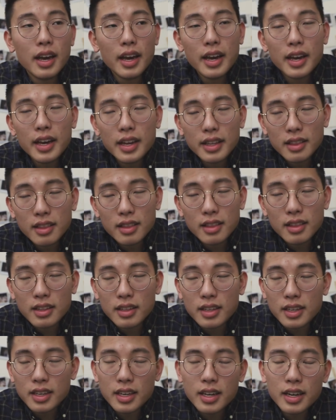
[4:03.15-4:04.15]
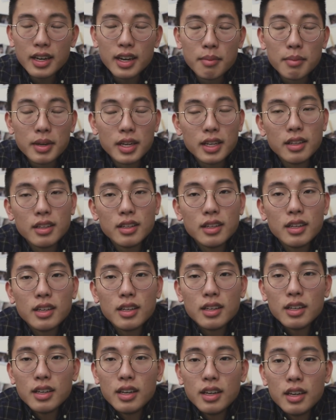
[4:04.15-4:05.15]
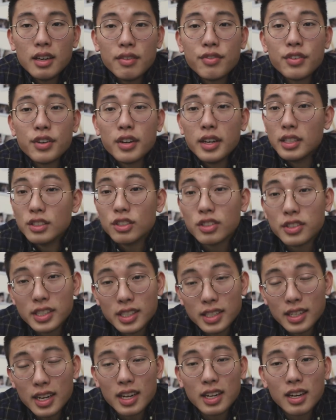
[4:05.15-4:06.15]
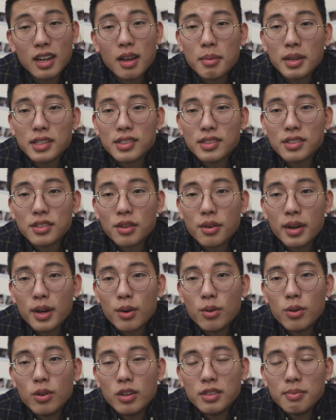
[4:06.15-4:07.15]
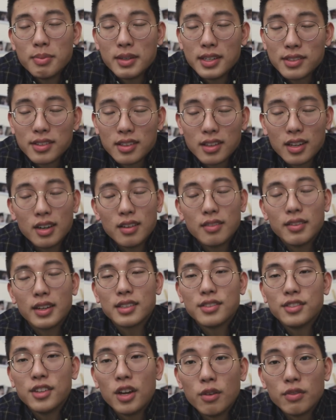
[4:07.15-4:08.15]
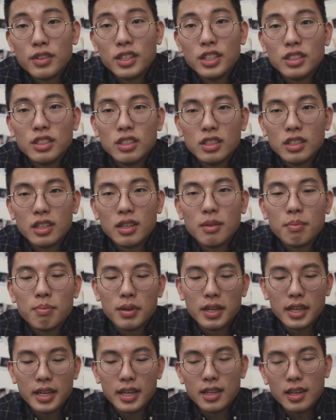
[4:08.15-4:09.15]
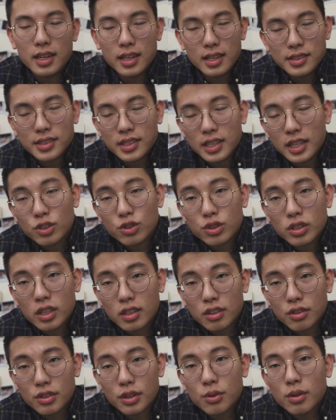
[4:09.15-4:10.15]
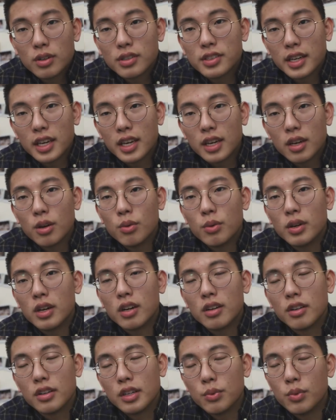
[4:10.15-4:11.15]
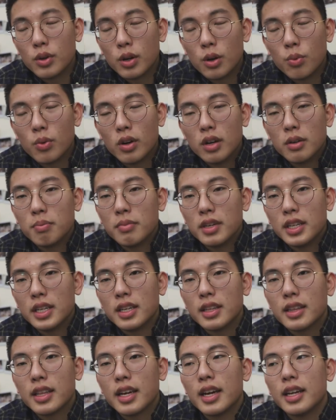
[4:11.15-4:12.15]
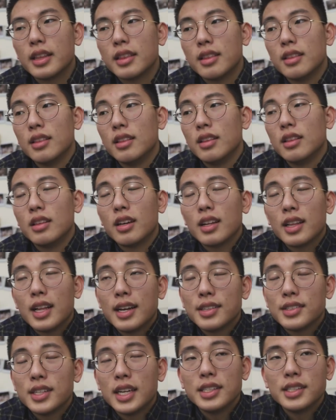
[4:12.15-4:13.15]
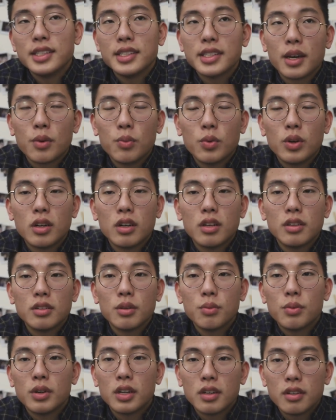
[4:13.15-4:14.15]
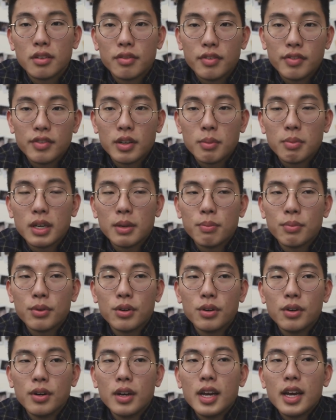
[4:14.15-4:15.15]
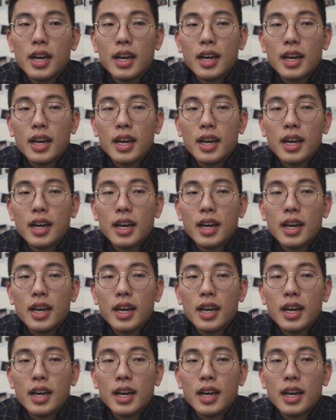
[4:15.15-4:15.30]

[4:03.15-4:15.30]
And yeah, I mean, if you're interested in economics, it's a great course, but it's a lot of like self-teaching. But it is an introductory course like Eco 100 and 101, meaning that the class size is like 100 and 150 people.